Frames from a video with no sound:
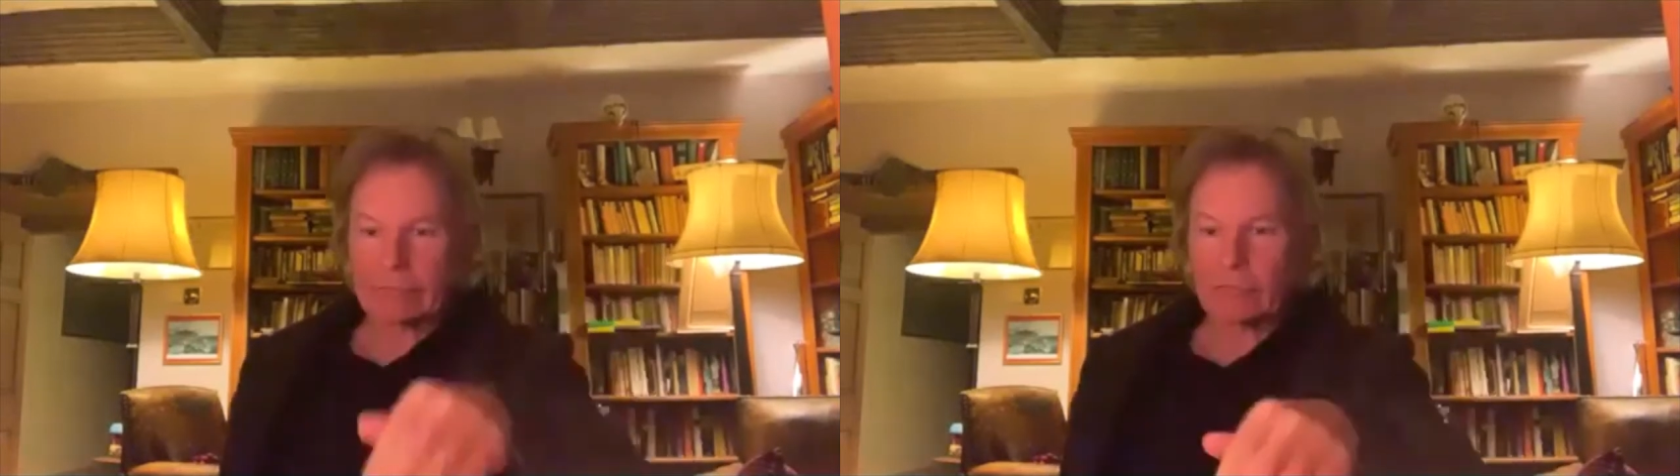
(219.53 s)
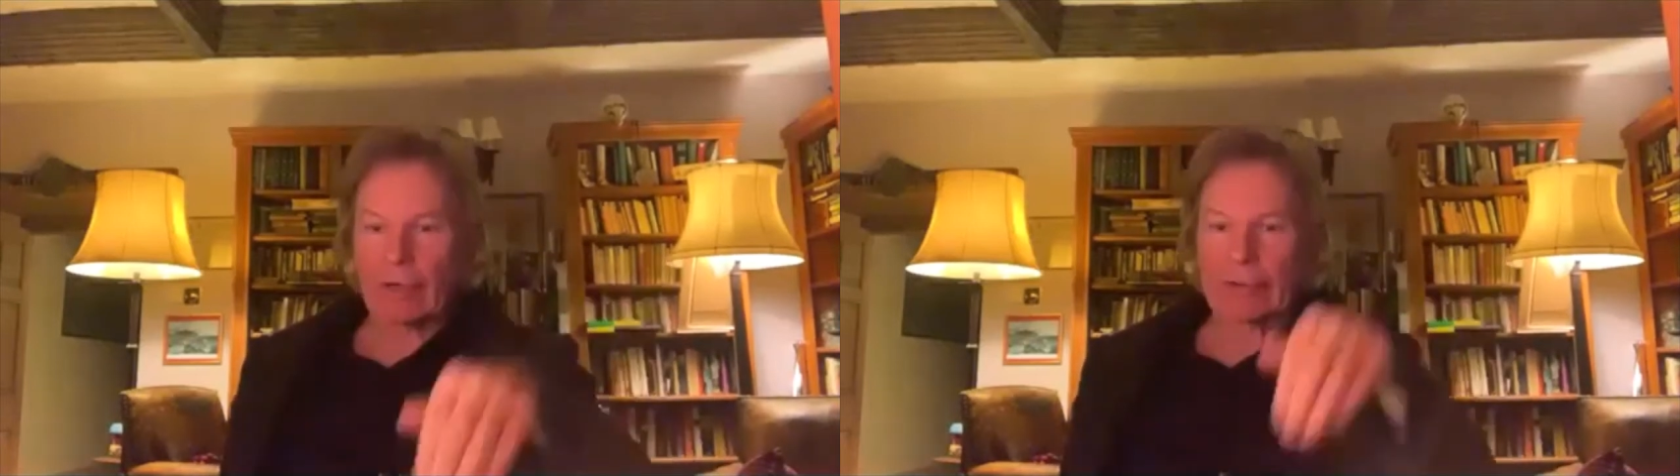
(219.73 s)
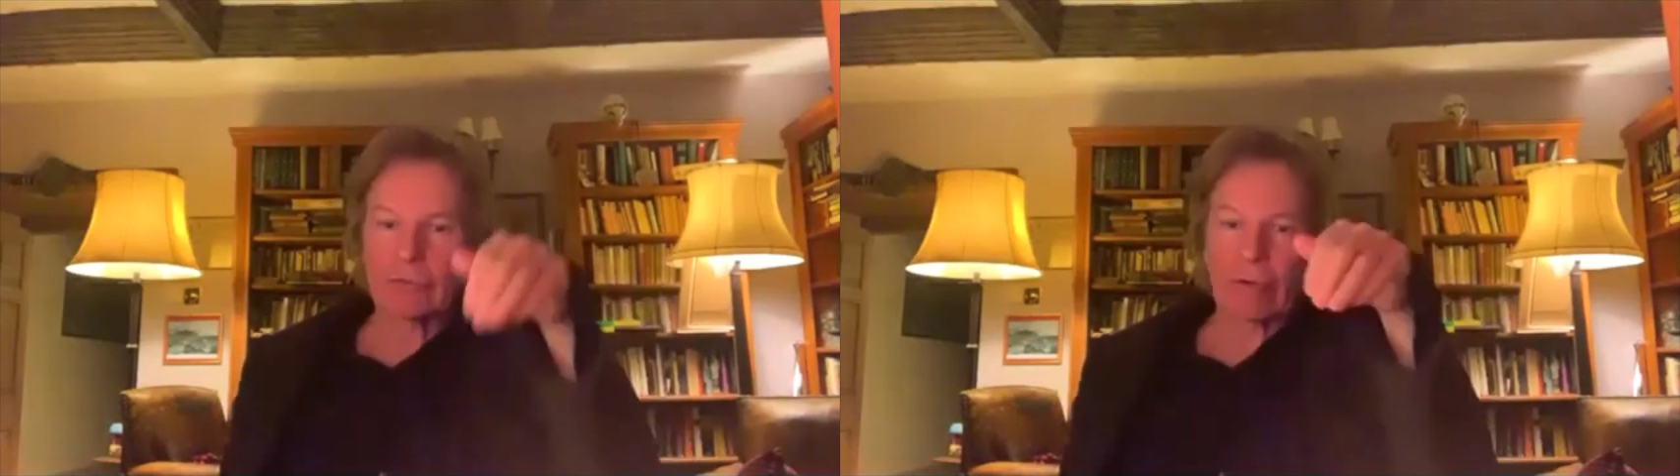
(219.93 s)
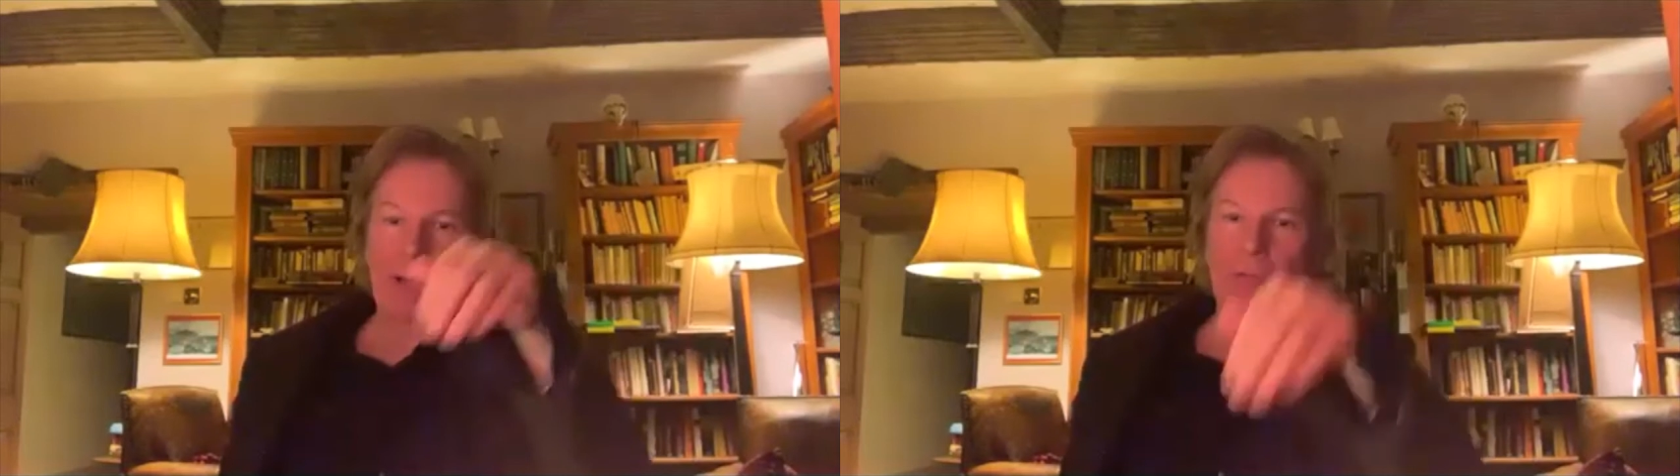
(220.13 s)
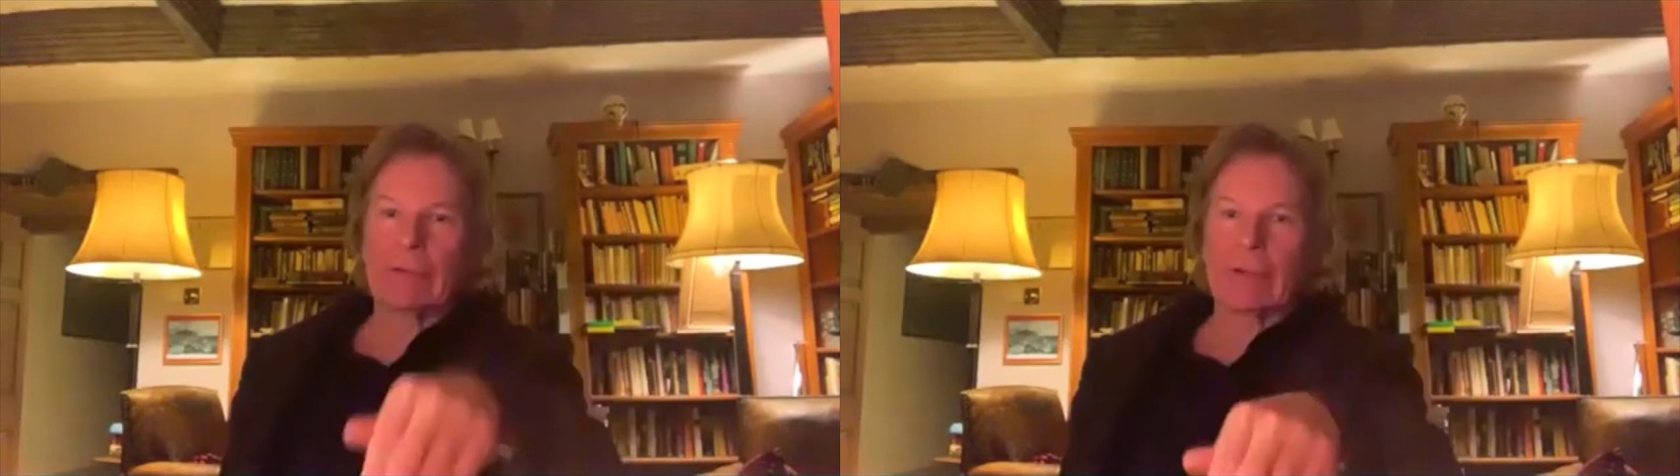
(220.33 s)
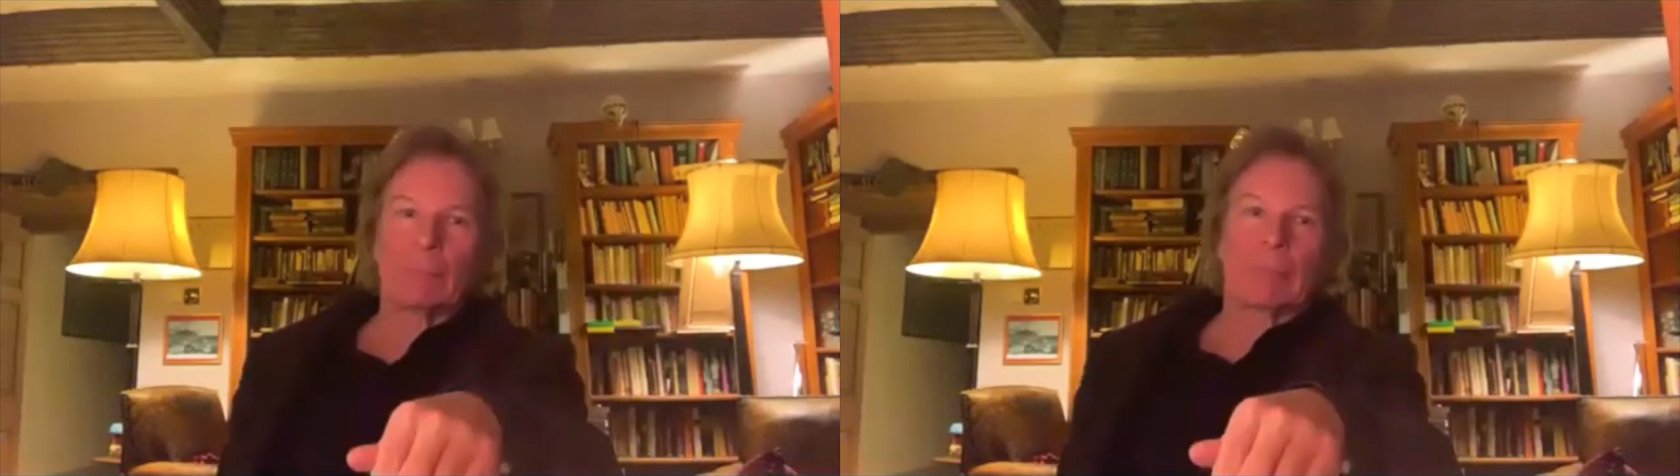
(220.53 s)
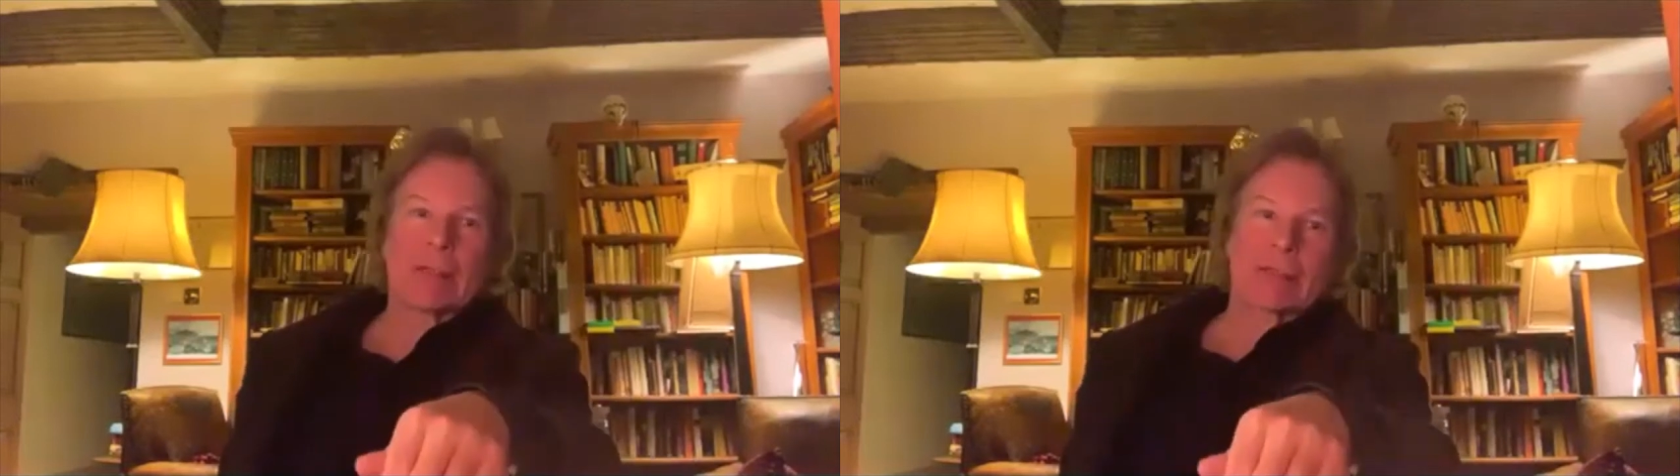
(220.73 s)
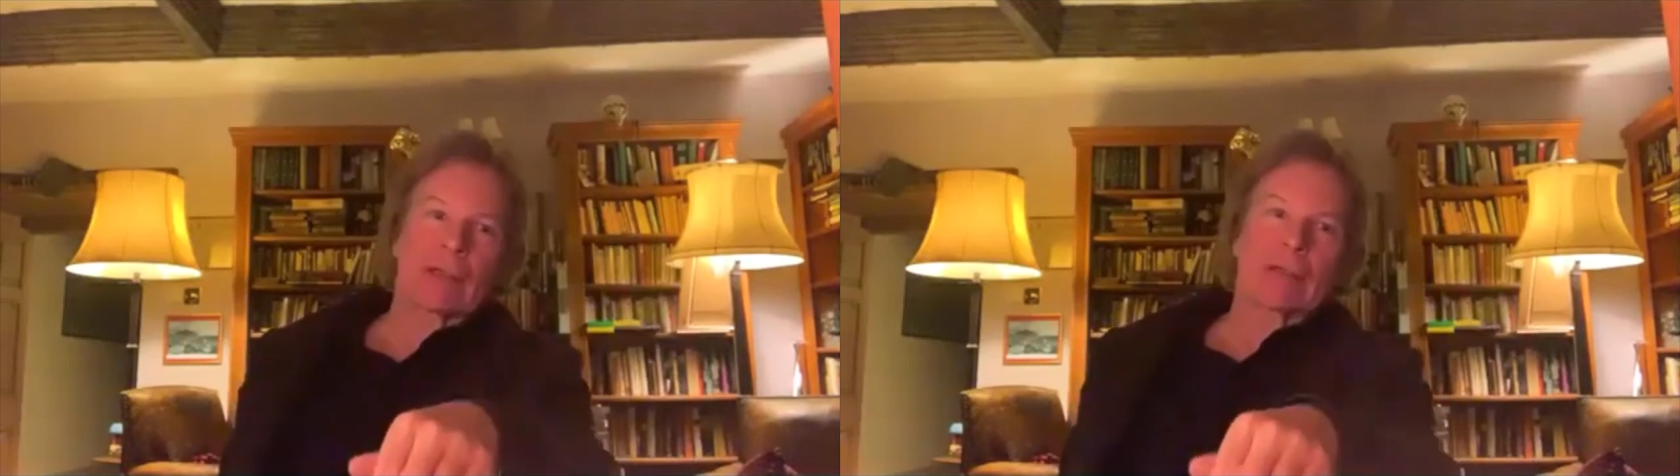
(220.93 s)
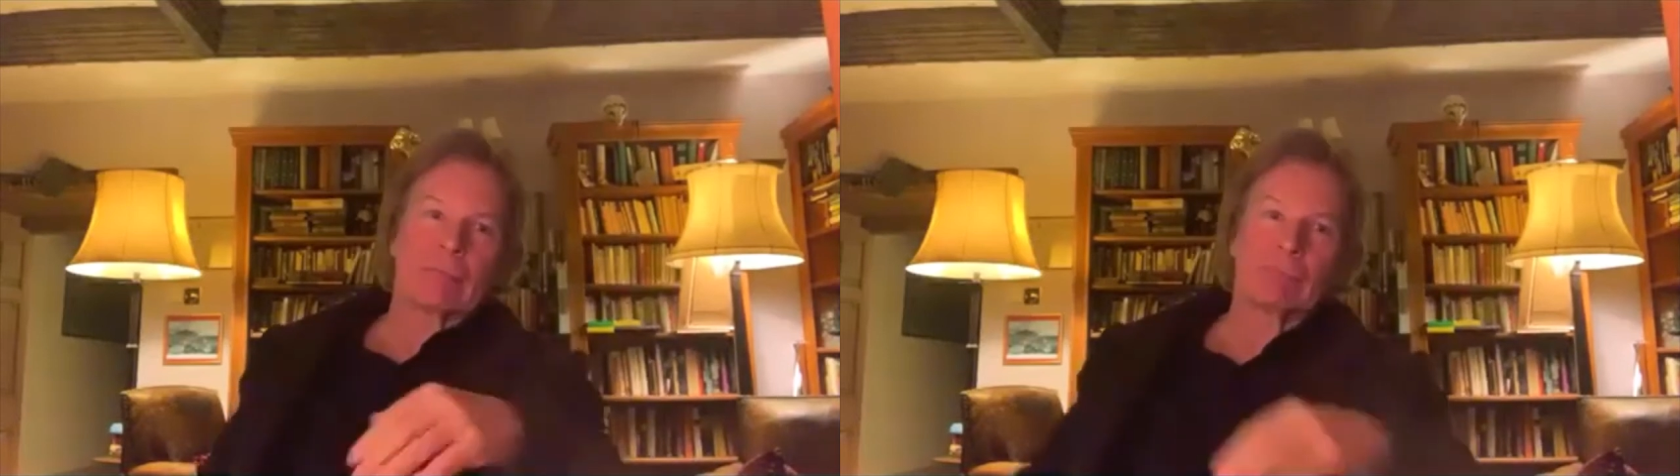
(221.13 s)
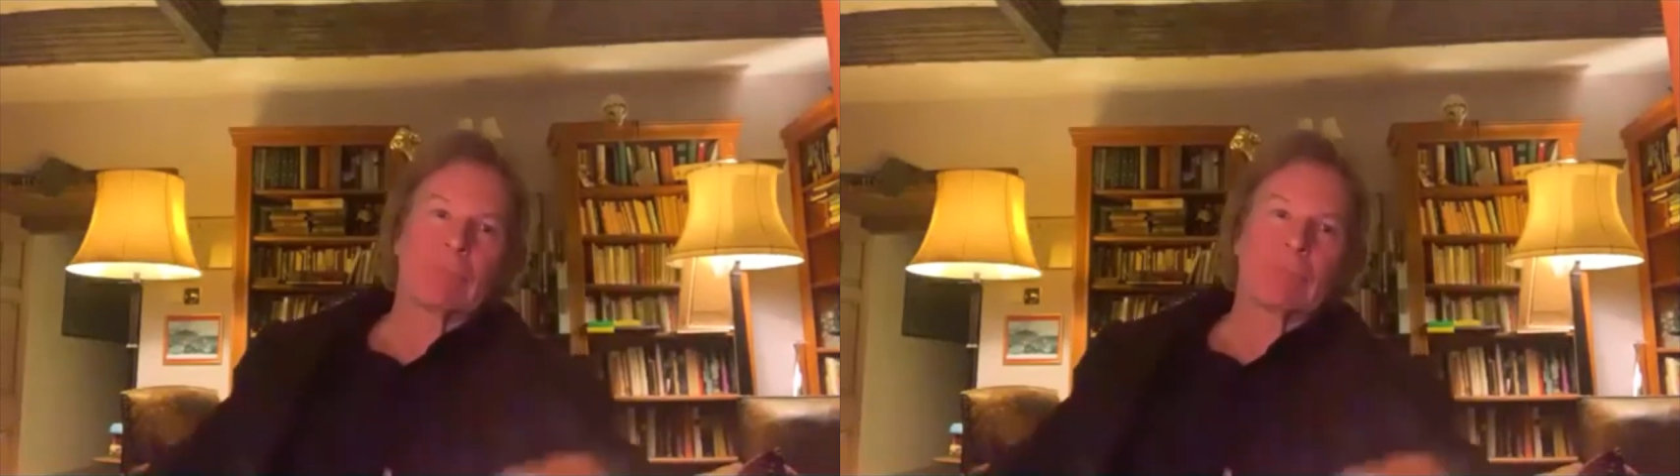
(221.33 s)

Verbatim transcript: try and drown in it basically, and,